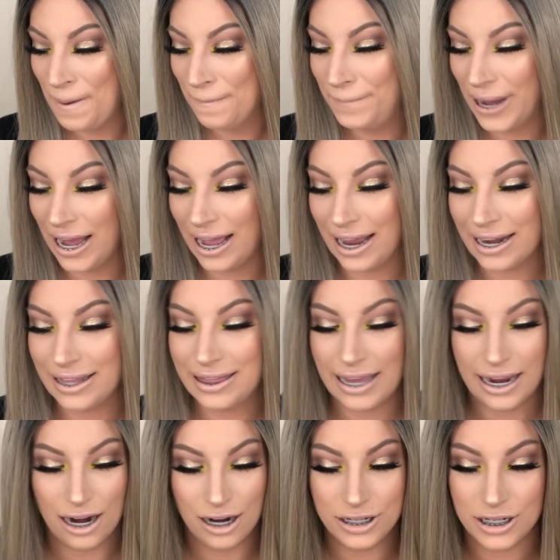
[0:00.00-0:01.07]
But
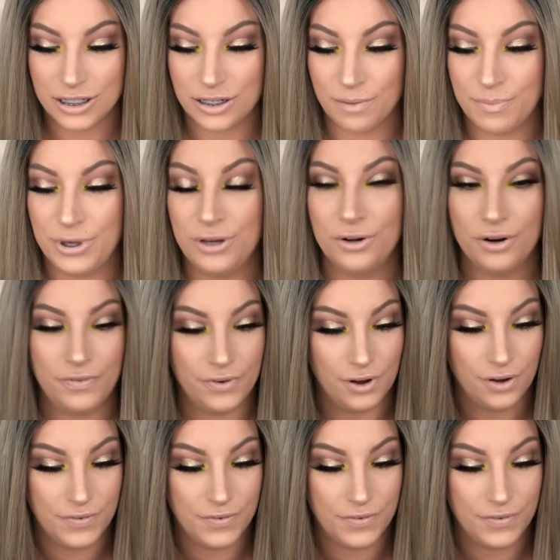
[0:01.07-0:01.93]
they are just beautiful.